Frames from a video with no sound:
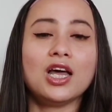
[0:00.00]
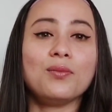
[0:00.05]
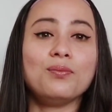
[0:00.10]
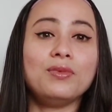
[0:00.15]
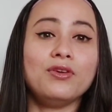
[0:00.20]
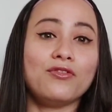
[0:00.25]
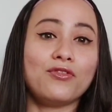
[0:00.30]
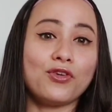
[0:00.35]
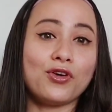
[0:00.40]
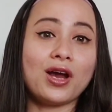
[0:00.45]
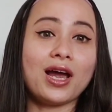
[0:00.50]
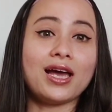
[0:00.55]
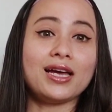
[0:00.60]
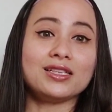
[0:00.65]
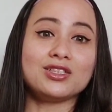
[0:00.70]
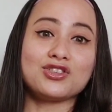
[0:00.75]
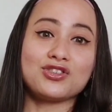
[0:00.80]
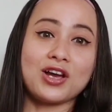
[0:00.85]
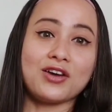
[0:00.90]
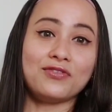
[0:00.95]
before I
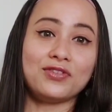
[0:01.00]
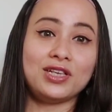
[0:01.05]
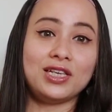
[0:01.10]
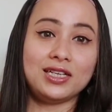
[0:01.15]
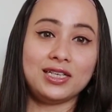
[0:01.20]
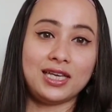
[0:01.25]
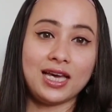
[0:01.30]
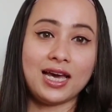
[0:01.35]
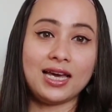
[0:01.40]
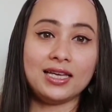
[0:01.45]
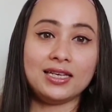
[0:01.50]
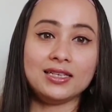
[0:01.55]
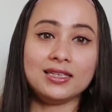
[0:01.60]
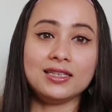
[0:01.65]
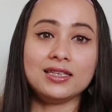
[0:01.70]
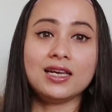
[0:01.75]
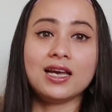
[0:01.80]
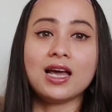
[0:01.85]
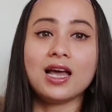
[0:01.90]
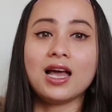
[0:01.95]
travel again.
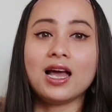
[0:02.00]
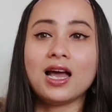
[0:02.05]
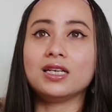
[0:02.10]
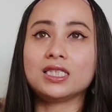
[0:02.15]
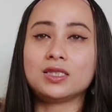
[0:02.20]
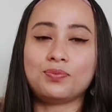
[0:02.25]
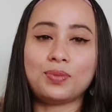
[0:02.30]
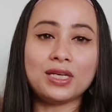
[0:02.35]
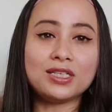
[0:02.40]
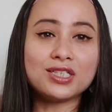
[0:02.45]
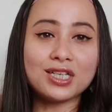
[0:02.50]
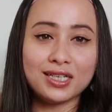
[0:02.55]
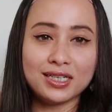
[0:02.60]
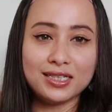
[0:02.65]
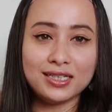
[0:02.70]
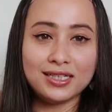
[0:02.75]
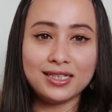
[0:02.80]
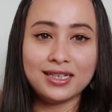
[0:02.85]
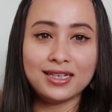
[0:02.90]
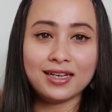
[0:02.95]

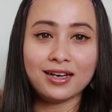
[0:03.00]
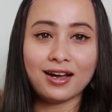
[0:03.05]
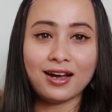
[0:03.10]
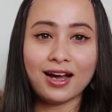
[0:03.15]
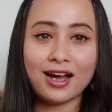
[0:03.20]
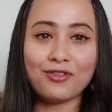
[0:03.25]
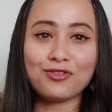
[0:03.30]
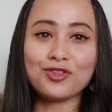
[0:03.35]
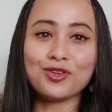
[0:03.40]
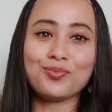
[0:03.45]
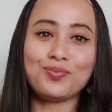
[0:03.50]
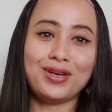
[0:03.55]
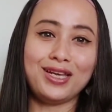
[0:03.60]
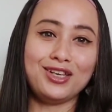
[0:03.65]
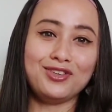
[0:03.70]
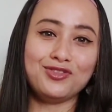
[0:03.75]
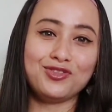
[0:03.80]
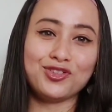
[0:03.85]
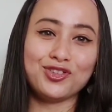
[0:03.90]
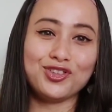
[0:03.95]
Especially after
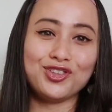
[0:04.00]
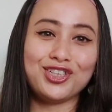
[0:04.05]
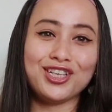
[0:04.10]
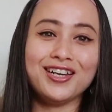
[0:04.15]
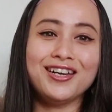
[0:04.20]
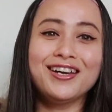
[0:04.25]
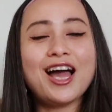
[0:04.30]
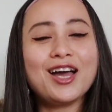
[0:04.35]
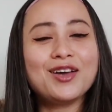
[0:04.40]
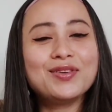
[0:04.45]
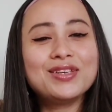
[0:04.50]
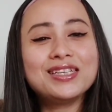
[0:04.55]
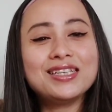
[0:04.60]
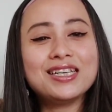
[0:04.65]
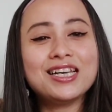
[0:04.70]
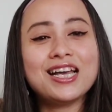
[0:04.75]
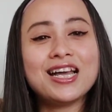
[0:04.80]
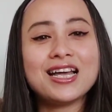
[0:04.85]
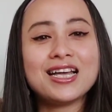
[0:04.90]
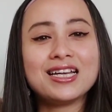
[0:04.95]
plain food. I
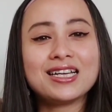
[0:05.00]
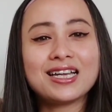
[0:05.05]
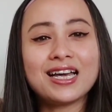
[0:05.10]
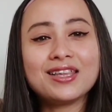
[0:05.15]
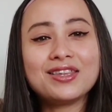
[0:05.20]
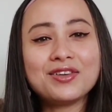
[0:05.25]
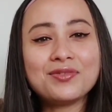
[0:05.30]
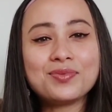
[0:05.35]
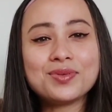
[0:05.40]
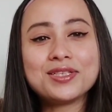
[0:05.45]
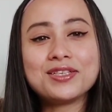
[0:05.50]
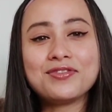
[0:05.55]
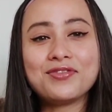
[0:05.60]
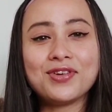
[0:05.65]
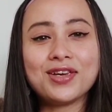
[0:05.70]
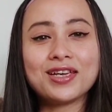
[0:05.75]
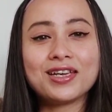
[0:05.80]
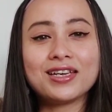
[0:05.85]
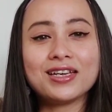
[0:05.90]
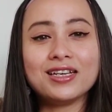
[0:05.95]
mean, Cathay
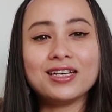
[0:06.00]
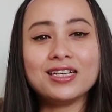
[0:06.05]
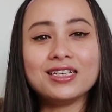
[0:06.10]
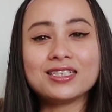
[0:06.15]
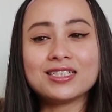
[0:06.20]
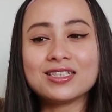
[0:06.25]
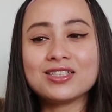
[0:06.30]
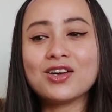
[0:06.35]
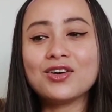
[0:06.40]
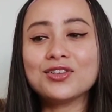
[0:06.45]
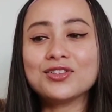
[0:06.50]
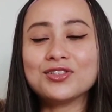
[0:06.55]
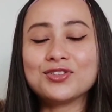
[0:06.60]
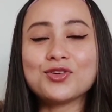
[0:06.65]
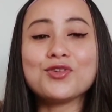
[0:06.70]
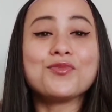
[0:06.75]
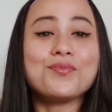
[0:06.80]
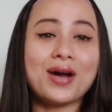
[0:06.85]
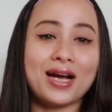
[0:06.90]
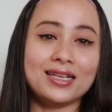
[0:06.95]
Pacific is not
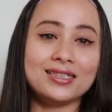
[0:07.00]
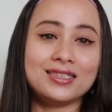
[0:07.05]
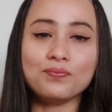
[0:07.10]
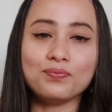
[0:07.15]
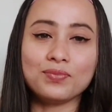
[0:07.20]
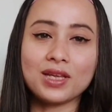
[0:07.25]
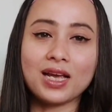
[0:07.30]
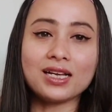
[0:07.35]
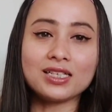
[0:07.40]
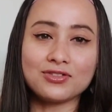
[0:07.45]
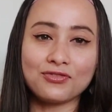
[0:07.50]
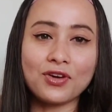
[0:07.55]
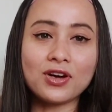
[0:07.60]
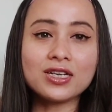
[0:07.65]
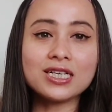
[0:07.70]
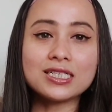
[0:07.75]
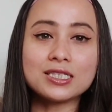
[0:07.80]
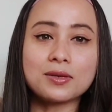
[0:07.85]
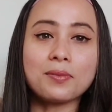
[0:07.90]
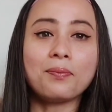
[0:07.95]
so bad. As far
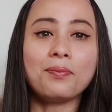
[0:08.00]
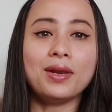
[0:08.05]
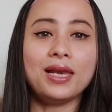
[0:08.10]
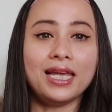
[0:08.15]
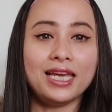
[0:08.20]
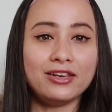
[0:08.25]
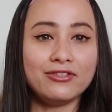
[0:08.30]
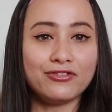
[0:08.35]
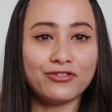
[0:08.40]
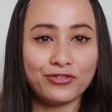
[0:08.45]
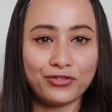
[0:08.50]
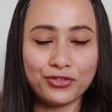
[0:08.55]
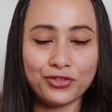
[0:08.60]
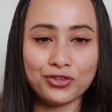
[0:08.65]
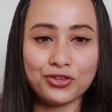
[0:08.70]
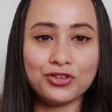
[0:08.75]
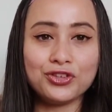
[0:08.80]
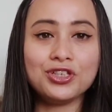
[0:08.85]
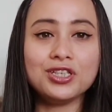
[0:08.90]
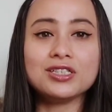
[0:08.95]
as plain
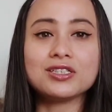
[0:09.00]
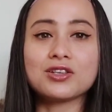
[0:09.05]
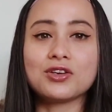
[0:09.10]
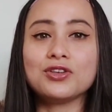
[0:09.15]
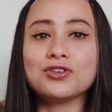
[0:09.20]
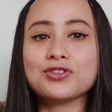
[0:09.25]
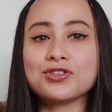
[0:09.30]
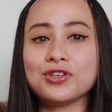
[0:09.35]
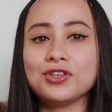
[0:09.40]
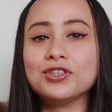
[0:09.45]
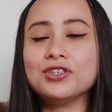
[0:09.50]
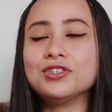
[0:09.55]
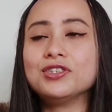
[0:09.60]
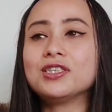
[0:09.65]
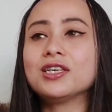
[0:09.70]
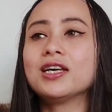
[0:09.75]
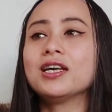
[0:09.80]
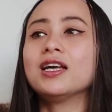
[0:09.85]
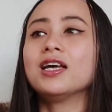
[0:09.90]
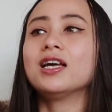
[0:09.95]
food is concerned,
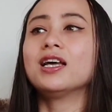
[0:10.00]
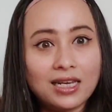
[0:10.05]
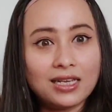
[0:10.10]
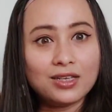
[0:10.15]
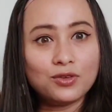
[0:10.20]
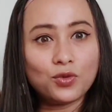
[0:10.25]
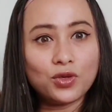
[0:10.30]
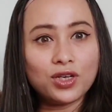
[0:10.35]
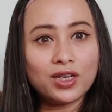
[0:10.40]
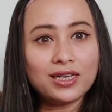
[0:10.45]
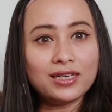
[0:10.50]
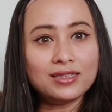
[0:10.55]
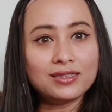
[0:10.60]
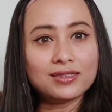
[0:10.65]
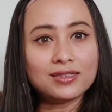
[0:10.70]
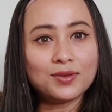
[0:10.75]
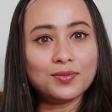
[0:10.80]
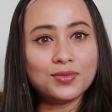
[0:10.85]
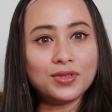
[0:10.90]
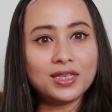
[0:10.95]
I'd want to
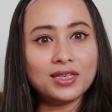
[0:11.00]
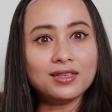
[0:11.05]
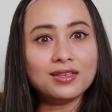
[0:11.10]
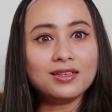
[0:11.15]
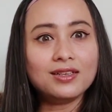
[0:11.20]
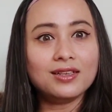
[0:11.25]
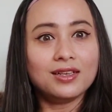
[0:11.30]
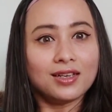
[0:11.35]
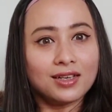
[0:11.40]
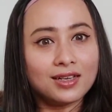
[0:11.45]
eat something